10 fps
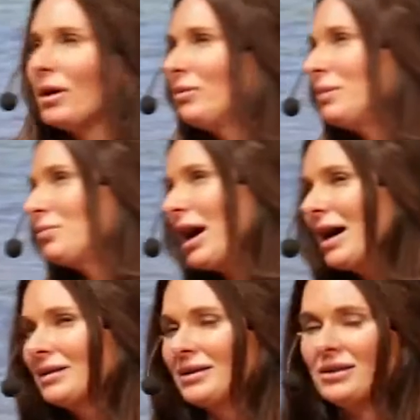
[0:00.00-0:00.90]
Why do we
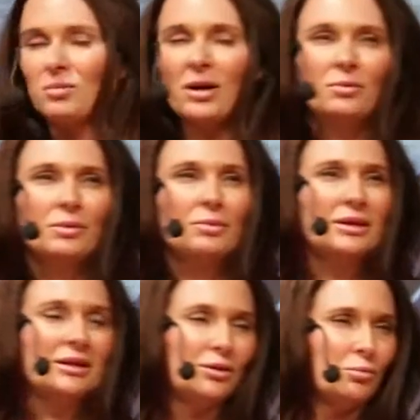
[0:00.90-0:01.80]
practice? Why do we
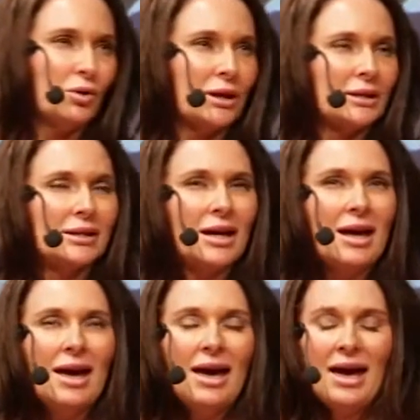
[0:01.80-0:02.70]
read these books?
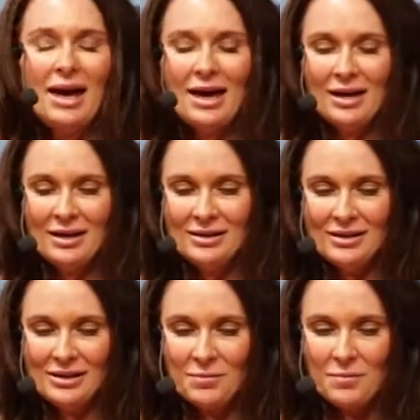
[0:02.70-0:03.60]

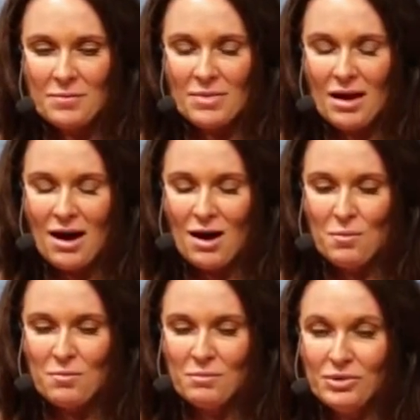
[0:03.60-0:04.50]
And
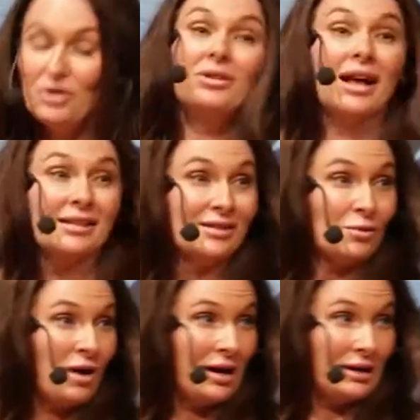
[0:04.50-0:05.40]
2 glasses
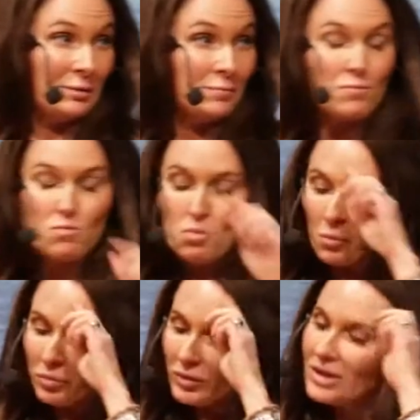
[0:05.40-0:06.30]
of wine in,
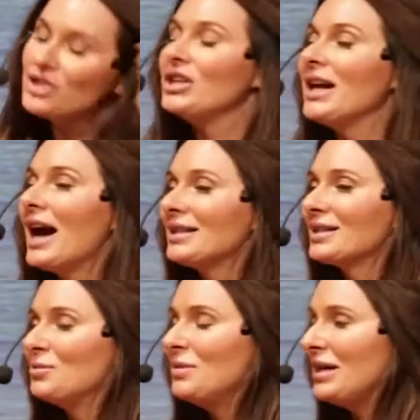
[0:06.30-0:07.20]
she
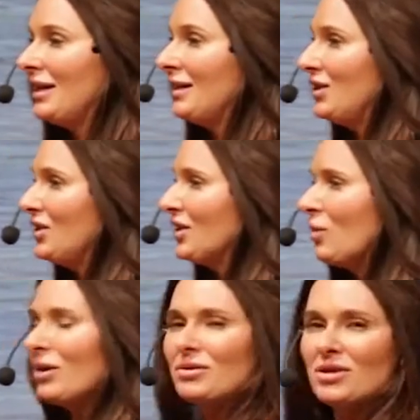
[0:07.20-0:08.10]
asks me, she
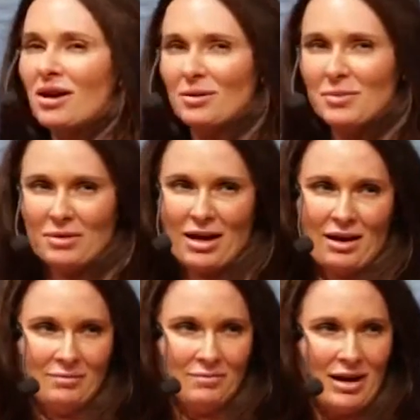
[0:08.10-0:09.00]
says, why don't you talk about
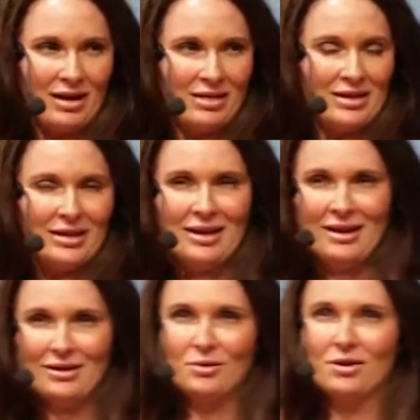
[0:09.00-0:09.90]
that at
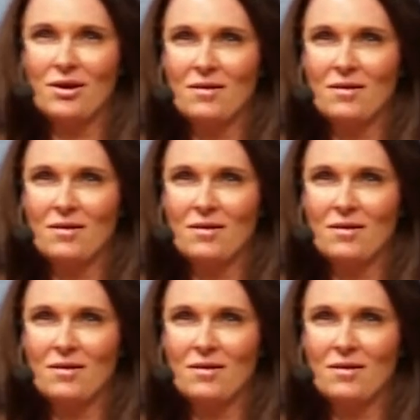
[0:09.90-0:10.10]
the yoga